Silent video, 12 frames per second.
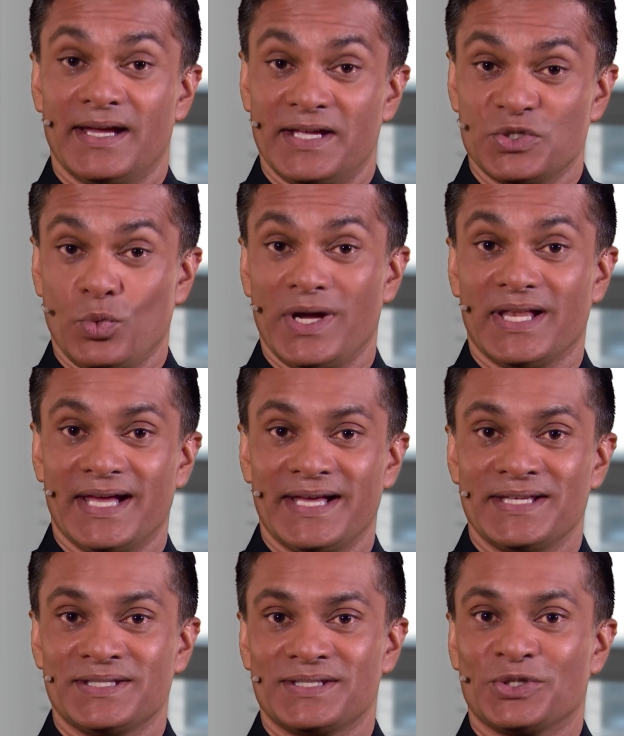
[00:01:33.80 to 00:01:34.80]
as well
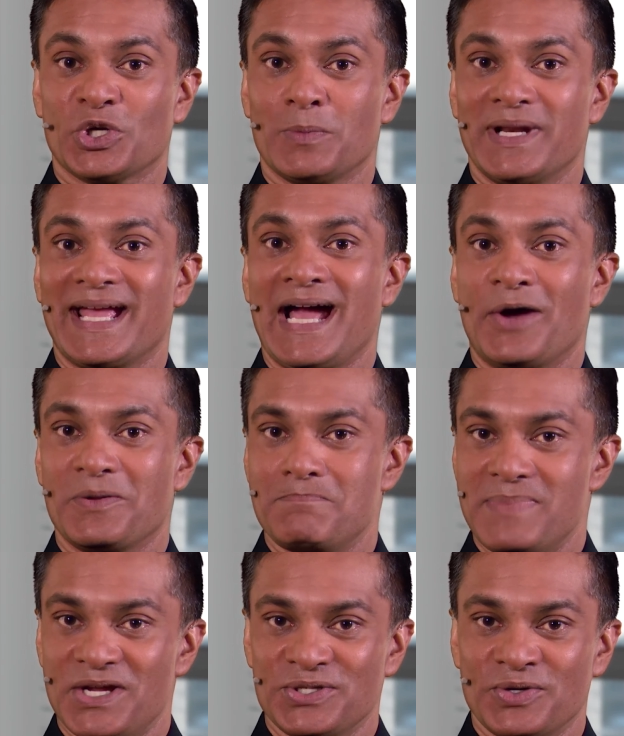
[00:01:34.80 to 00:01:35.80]
as determining how to
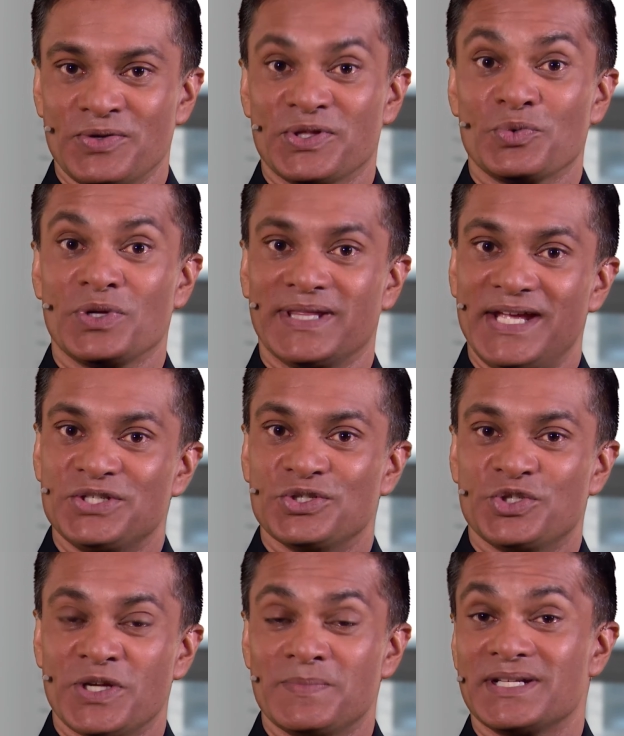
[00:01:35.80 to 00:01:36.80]
measure the
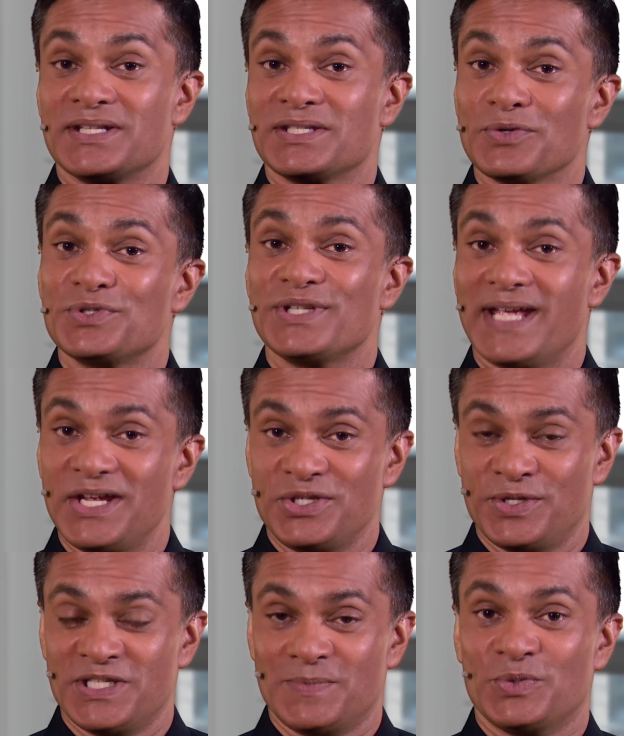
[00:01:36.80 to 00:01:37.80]
relationships and
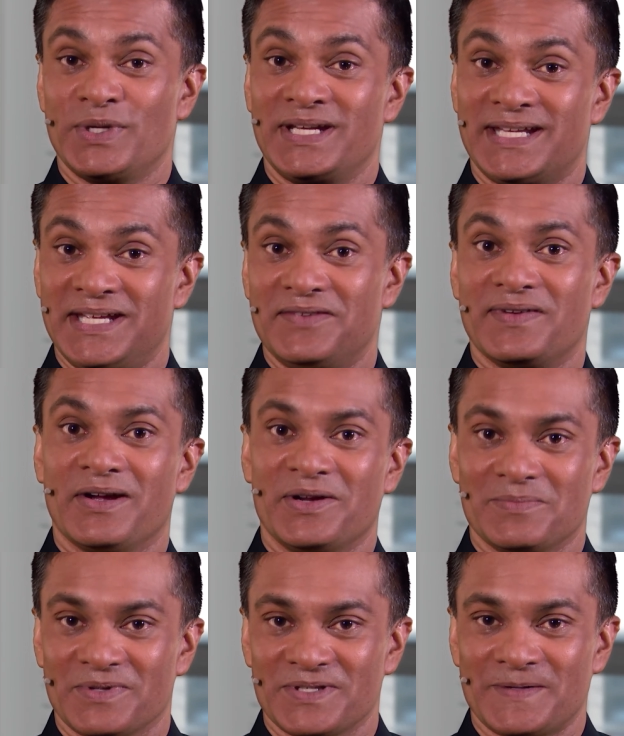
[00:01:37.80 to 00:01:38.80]
associations between key
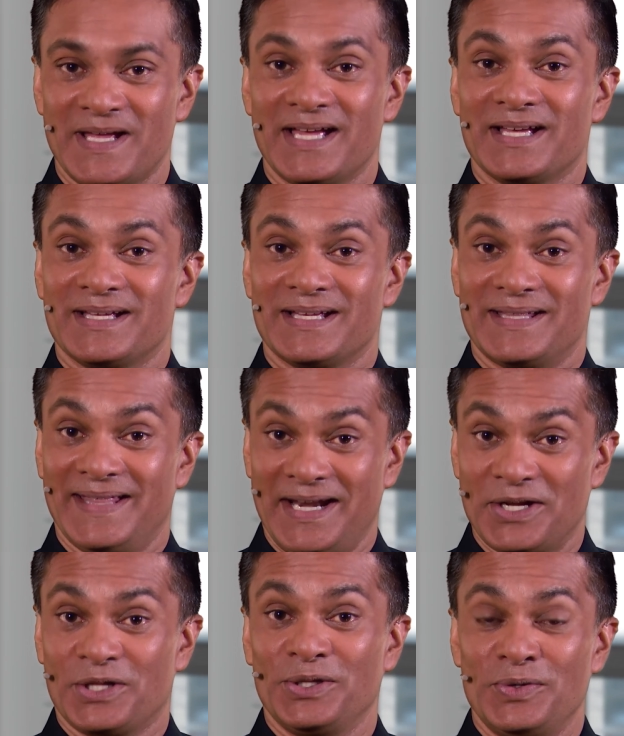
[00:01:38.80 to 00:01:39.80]
variables. That
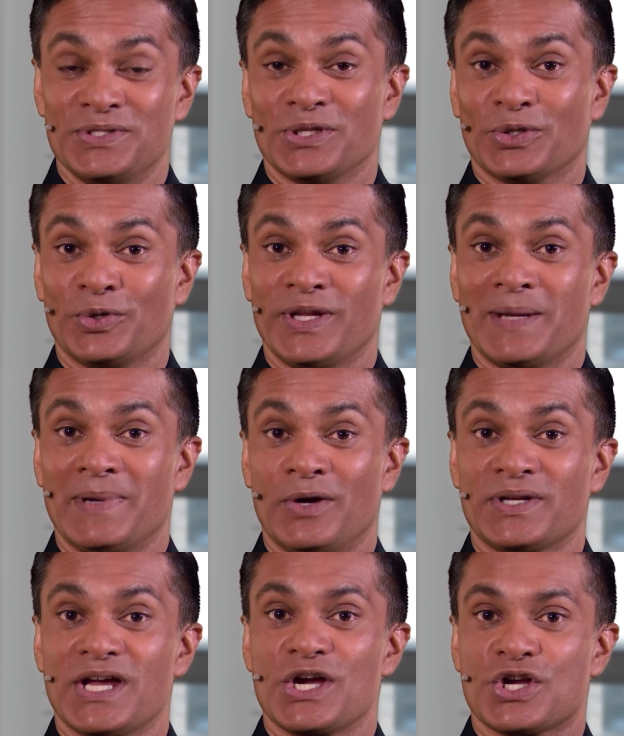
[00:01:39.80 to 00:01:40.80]
includes learning
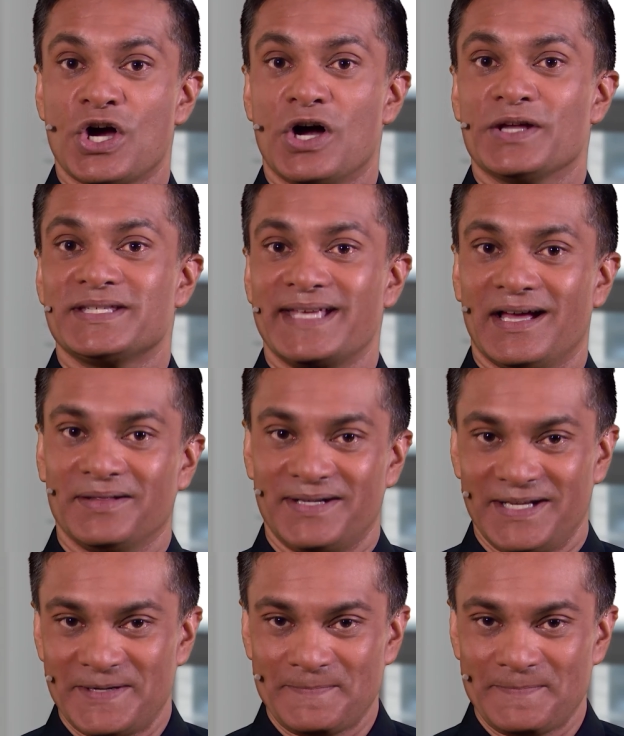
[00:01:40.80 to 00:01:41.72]
about causality.